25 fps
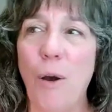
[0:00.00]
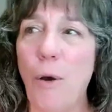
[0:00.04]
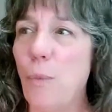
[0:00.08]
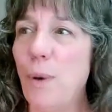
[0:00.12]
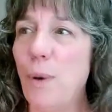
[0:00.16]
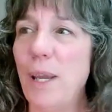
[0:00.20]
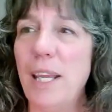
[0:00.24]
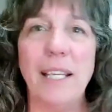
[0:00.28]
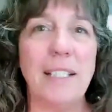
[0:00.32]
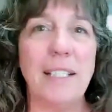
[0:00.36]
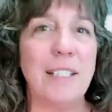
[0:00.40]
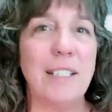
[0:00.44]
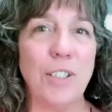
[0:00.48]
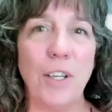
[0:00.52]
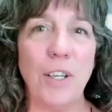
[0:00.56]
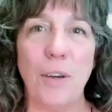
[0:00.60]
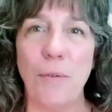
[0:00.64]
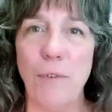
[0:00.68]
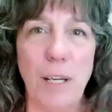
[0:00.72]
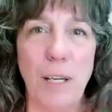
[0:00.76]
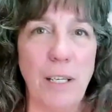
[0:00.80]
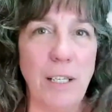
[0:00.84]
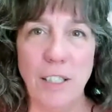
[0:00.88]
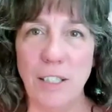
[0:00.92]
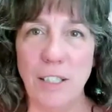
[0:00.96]
we get
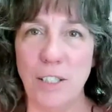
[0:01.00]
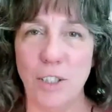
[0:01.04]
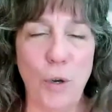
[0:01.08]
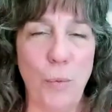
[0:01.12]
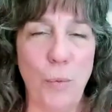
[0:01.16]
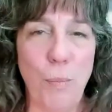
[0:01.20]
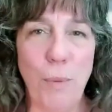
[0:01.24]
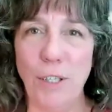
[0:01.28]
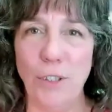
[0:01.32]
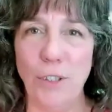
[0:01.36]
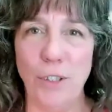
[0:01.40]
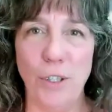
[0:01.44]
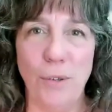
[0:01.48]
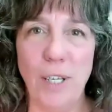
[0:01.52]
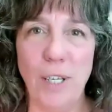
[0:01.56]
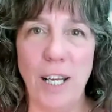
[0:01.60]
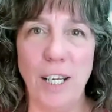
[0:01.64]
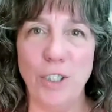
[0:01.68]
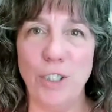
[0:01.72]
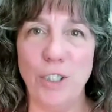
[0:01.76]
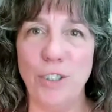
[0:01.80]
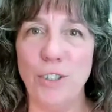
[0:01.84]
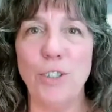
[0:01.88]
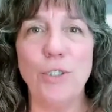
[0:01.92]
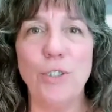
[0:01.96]
so many so many
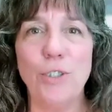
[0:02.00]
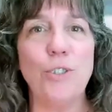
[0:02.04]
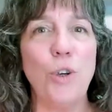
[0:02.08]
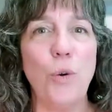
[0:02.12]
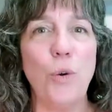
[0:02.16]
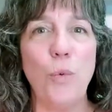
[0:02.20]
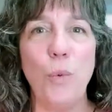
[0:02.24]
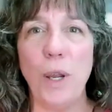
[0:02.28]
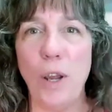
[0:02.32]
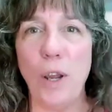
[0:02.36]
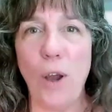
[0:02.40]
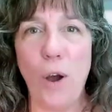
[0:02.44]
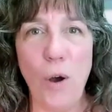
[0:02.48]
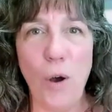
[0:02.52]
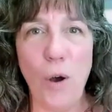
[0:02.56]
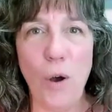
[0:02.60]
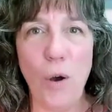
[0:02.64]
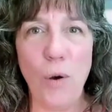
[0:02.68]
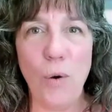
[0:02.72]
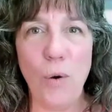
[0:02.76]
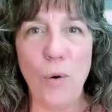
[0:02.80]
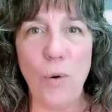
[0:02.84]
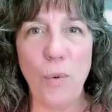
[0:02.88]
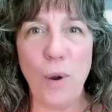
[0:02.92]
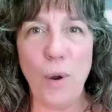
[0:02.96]
donations and so we
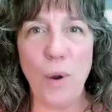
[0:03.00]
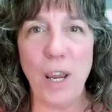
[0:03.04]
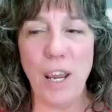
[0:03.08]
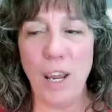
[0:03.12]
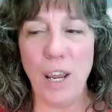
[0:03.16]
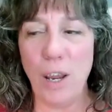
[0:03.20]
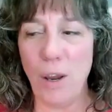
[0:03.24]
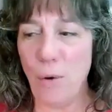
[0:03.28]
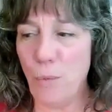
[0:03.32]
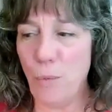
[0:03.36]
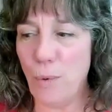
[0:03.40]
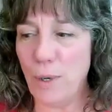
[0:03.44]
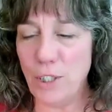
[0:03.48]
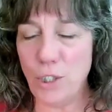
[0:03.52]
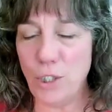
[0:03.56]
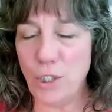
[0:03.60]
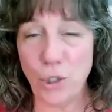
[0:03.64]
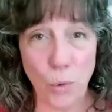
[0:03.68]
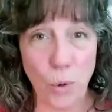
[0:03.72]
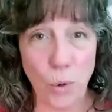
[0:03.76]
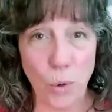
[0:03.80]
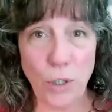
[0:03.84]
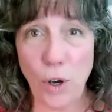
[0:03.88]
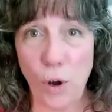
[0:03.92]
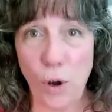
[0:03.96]
all we we
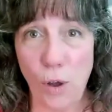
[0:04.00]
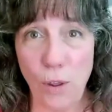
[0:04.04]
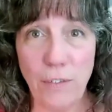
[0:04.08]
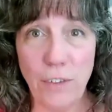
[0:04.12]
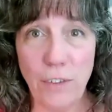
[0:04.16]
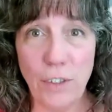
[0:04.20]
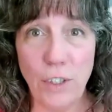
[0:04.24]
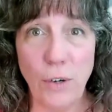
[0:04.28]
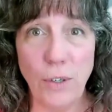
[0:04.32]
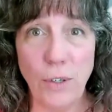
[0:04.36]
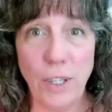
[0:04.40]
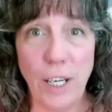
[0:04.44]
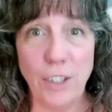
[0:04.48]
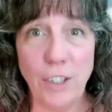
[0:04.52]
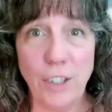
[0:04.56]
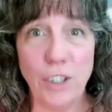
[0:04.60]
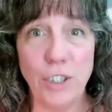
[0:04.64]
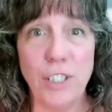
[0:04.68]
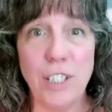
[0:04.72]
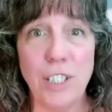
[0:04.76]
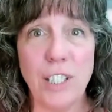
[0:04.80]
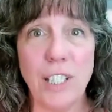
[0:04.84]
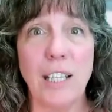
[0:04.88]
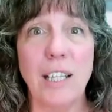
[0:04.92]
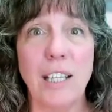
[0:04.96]
sort all of the
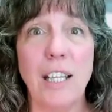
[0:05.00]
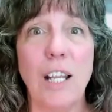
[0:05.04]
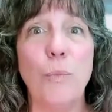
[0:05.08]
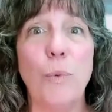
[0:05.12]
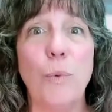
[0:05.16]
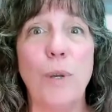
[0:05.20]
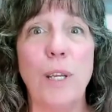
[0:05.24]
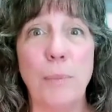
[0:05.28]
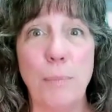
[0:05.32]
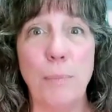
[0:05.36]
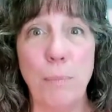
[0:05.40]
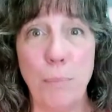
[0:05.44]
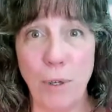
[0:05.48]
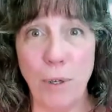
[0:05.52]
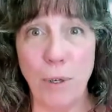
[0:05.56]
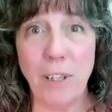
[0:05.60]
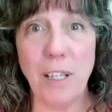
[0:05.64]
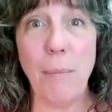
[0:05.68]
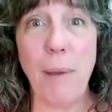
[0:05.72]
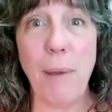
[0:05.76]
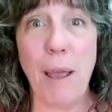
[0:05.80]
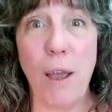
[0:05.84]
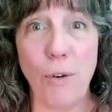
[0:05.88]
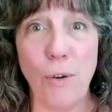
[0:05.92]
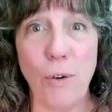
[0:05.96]
donations and then we put
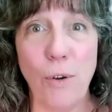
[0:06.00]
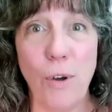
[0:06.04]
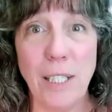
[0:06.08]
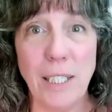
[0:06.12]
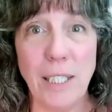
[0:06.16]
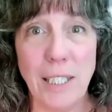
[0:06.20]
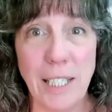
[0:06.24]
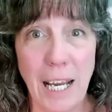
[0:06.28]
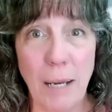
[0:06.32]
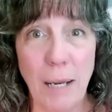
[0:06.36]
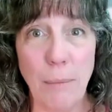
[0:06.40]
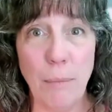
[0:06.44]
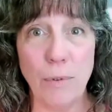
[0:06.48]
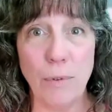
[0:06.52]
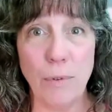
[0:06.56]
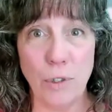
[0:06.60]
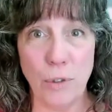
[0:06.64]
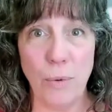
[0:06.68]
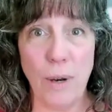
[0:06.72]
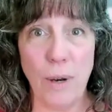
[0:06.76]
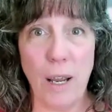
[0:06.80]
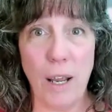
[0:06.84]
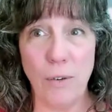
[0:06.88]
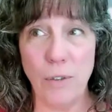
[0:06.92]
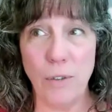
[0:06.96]
them out on
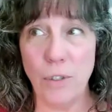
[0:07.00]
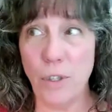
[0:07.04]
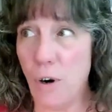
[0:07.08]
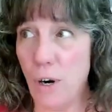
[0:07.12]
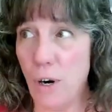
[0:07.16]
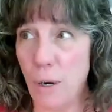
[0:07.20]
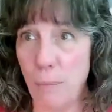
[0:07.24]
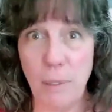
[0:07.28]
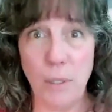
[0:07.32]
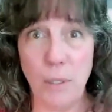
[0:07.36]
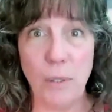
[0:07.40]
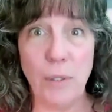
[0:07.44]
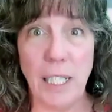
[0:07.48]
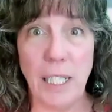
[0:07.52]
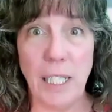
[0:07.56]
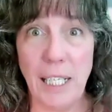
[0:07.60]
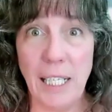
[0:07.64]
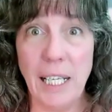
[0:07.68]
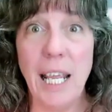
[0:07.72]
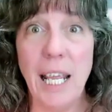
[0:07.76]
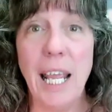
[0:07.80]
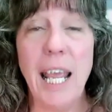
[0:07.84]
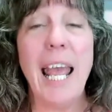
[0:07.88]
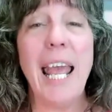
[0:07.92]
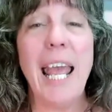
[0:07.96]
tables around our
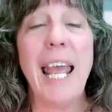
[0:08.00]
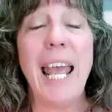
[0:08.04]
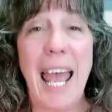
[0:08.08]
building